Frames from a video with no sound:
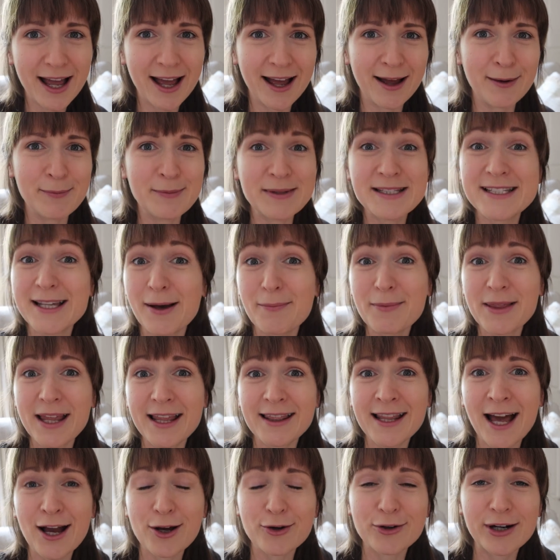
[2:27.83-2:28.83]

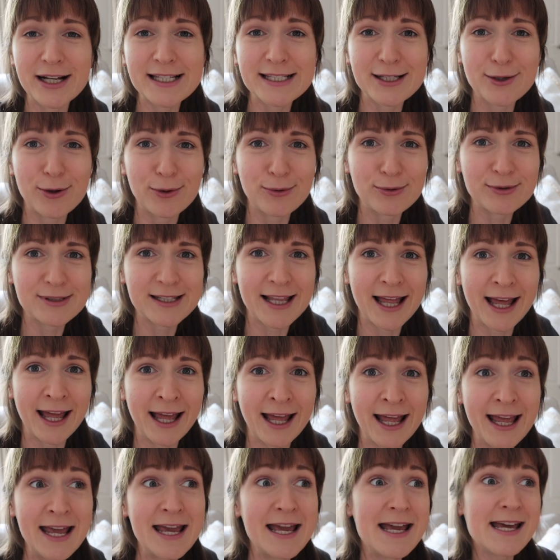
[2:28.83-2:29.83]
something that Chris calls
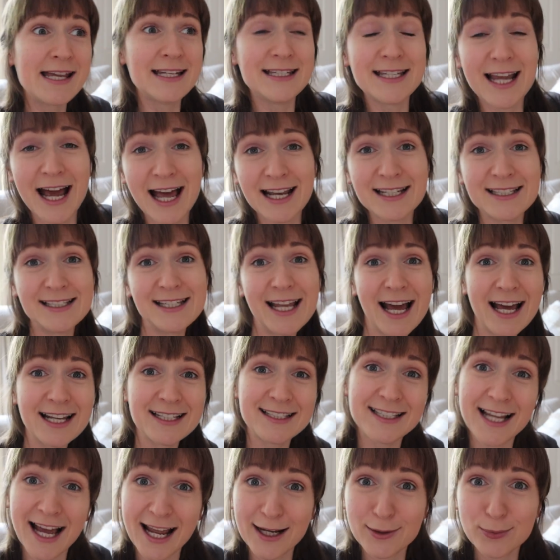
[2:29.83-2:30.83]
their
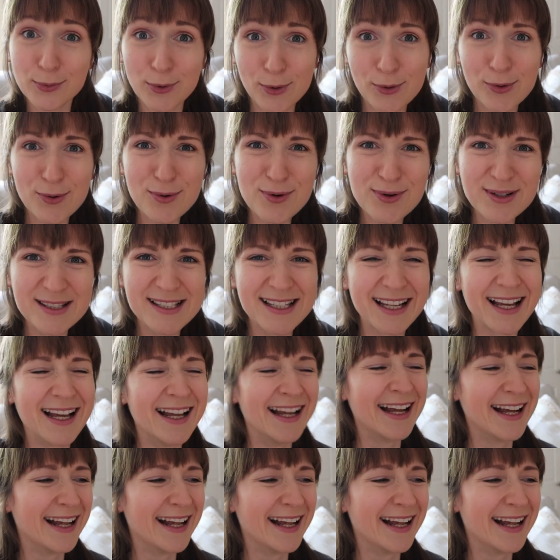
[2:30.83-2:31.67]
dad walks.